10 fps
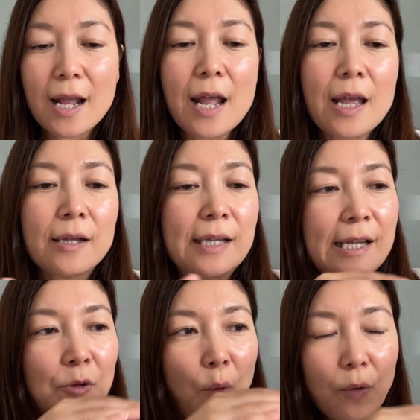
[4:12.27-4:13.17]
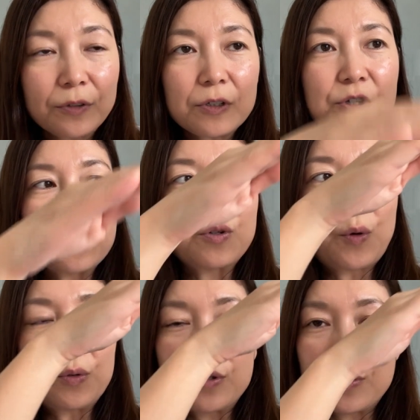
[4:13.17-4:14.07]
and in order to
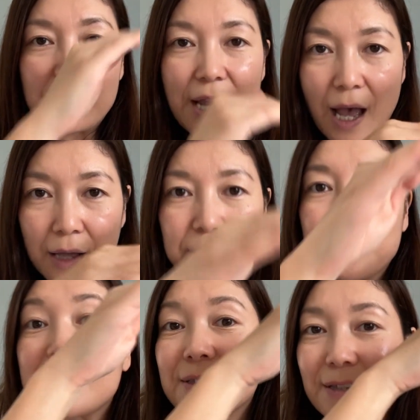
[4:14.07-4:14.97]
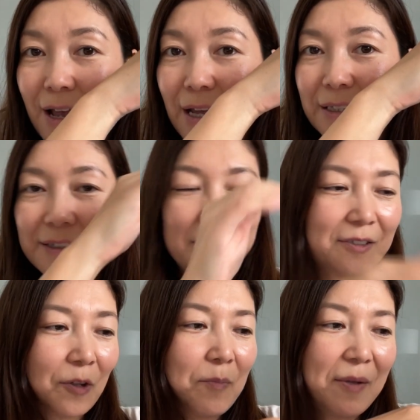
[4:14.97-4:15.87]
go to the other side,
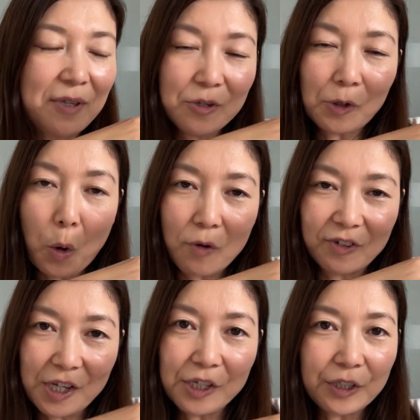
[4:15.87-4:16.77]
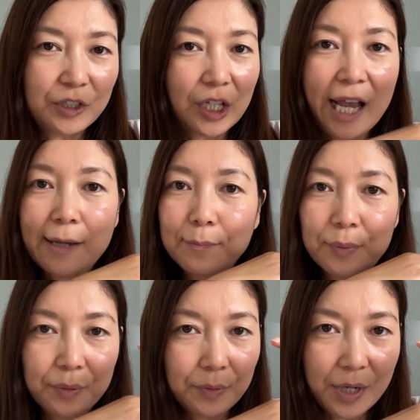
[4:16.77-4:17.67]
so maybe you're over here, you can't
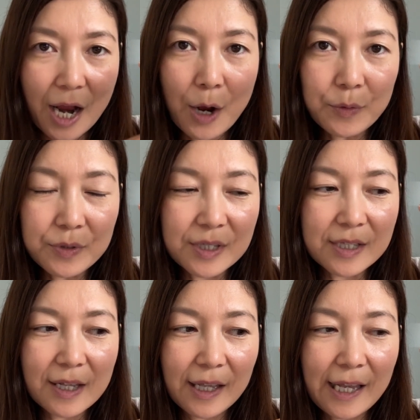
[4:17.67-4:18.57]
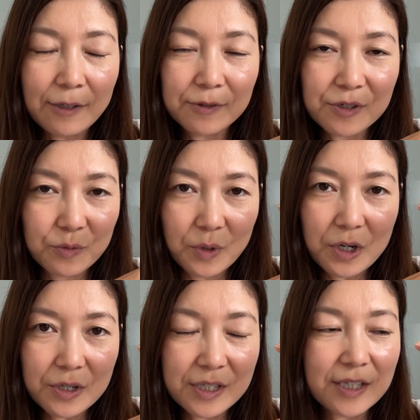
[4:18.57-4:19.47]
pronounce English
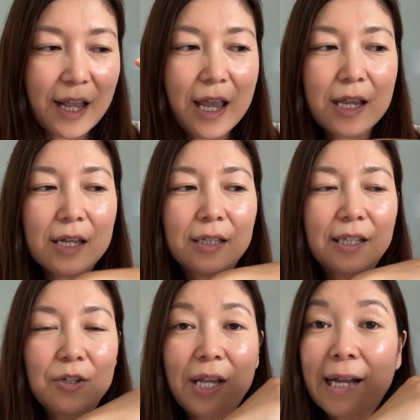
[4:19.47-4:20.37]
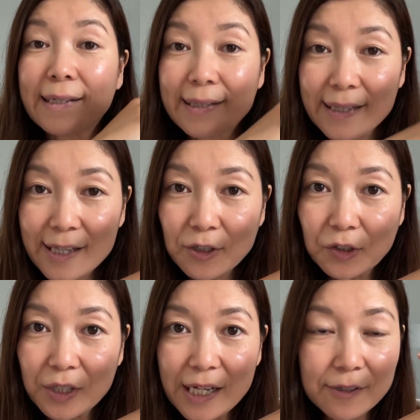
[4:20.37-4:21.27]
words and you can't
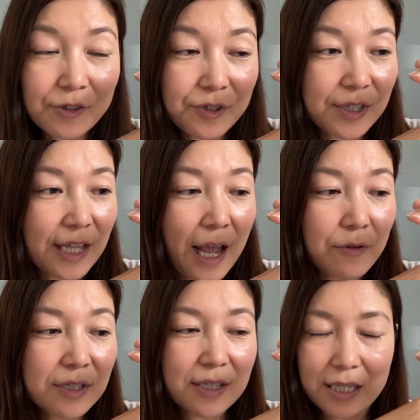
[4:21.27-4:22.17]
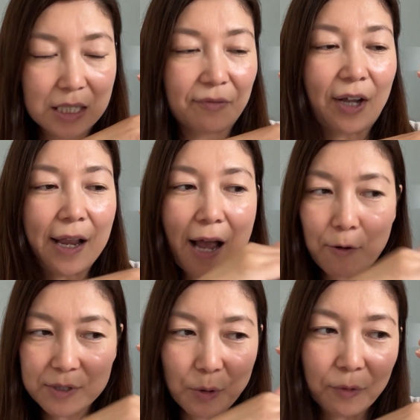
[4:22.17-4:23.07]
hear English sounds, that's fine, I
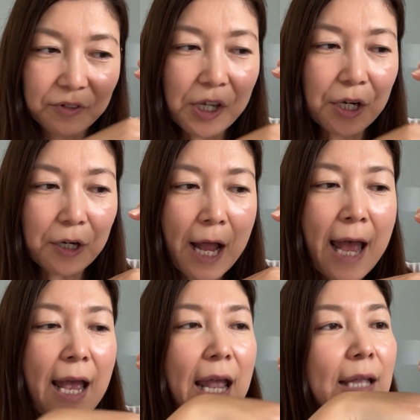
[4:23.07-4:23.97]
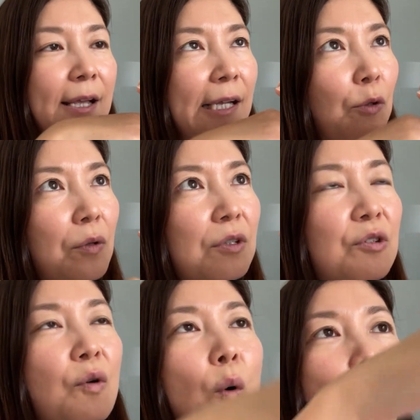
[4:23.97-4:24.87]
was over here. And in order to
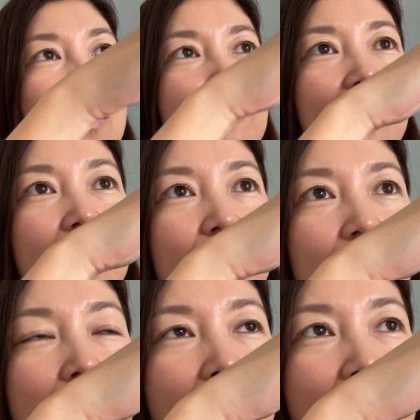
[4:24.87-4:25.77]
go over here,